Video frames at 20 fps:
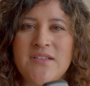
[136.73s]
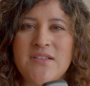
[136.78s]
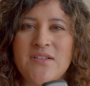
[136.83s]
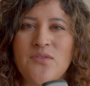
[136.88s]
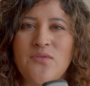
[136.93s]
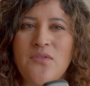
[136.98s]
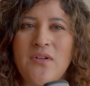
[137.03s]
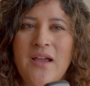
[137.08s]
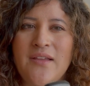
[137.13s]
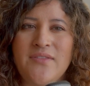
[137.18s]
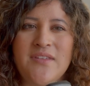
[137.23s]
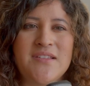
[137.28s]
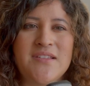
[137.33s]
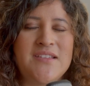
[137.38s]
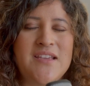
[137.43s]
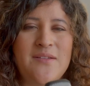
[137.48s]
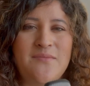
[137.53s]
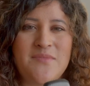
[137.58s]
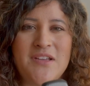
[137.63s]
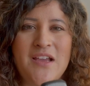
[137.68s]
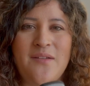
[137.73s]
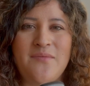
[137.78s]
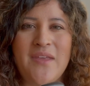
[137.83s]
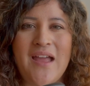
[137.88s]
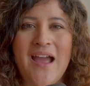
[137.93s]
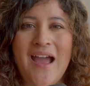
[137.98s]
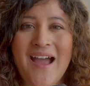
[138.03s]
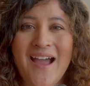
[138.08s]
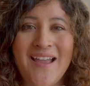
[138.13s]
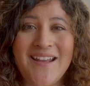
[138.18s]
school at the same time
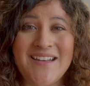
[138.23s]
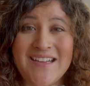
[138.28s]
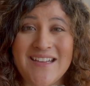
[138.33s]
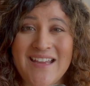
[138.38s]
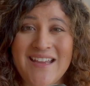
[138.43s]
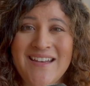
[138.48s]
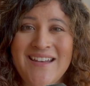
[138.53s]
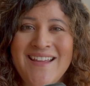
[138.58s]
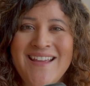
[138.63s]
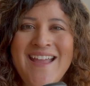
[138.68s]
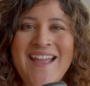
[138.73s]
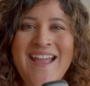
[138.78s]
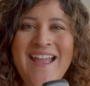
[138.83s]
that I did.